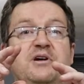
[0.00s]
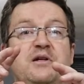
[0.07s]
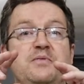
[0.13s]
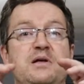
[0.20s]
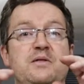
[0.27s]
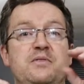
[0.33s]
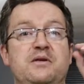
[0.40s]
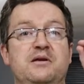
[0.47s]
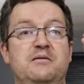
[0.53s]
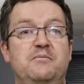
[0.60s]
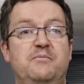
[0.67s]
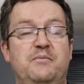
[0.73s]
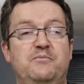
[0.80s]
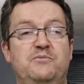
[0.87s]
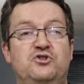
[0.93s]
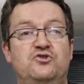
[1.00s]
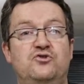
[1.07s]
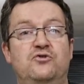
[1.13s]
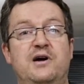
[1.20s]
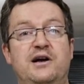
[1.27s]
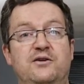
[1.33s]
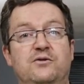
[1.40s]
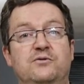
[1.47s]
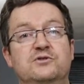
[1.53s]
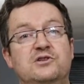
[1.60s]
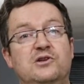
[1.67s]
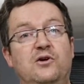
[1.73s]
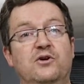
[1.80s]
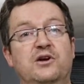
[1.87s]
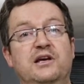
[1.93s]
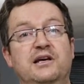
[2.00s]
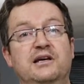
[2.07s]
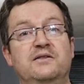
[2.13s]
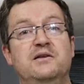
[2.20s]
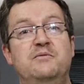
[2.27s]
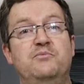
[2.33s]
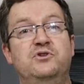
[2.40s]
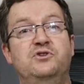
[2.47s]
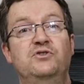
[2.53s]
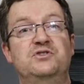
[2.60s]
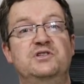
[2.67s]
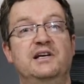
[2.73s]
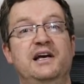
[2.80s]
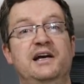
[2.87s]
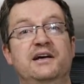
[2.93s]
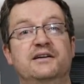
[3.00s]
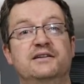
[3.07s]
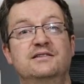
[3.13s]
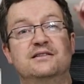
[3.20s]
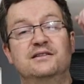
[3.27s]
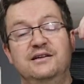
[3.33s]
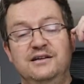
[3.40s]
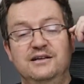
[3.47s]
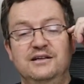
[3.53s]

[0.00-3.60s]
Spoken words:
and then the mature adults locking and then producing eggs.